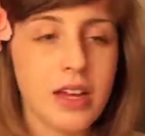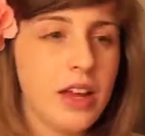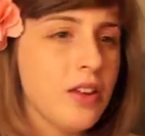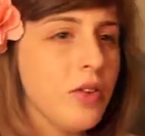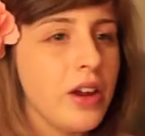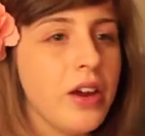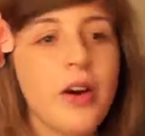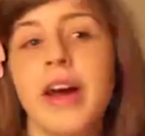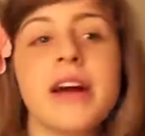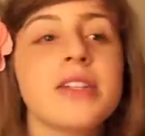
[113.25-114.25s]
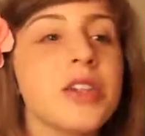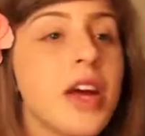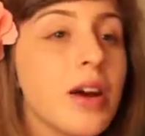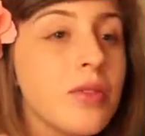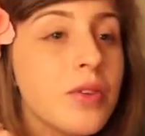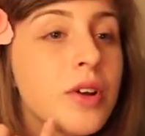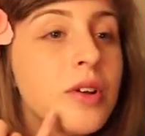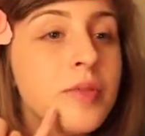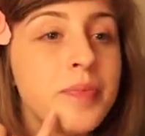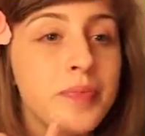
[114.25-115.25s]
And right now I actually have
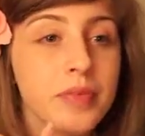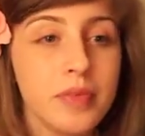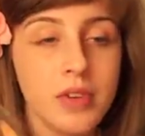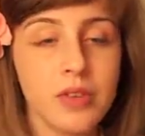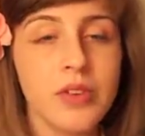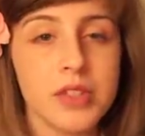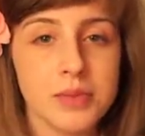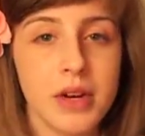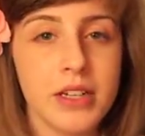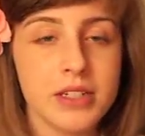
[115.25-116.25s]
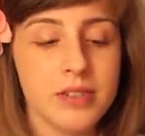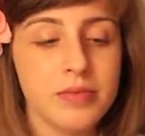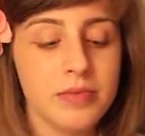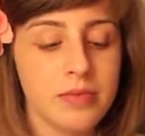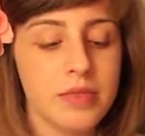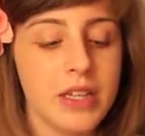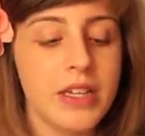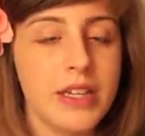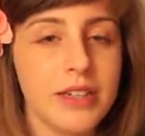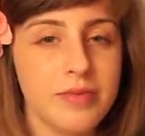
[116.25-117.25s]
a few spots,
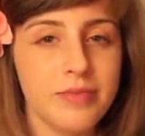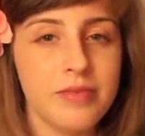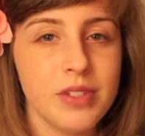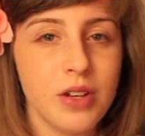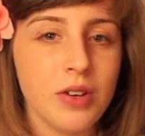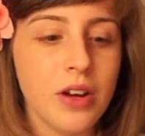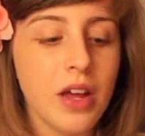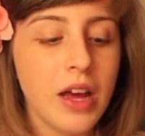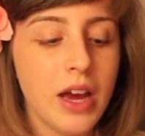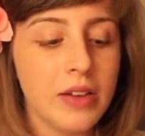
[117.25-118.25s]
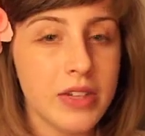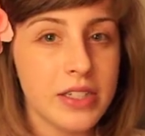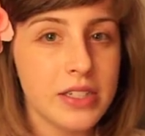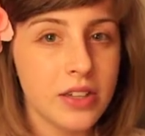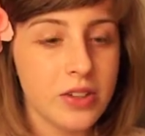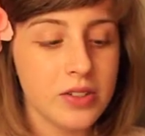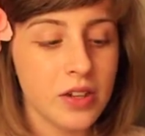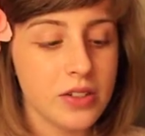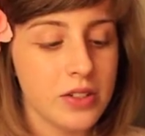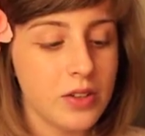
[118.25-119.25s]
sadly, so I have to conceal those
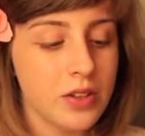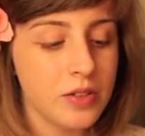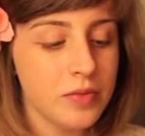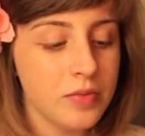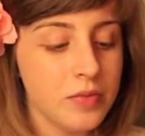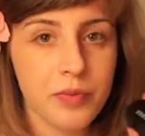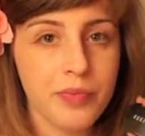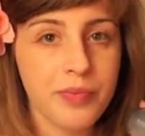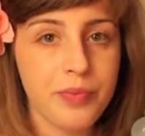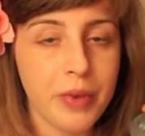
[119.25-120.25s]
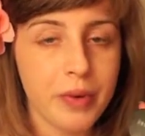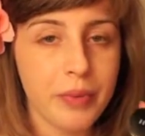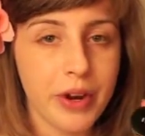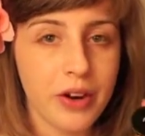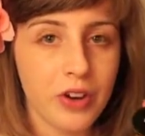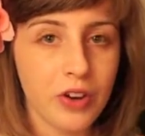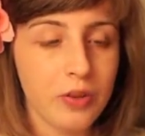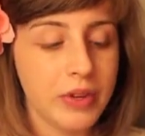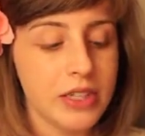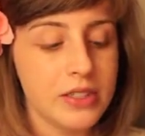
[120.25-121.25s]
also. Bobbi Brown
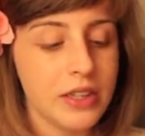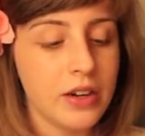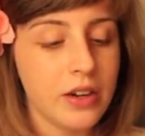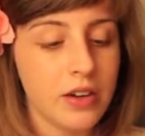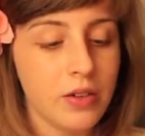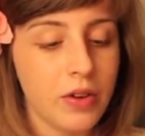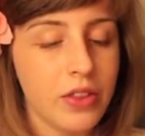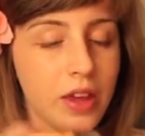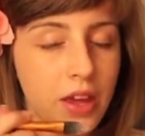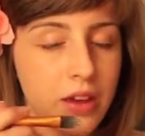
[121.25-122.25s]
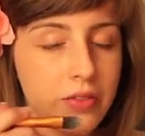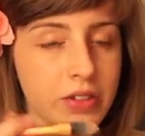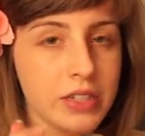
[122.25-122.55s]
Creamy Concealer with a Real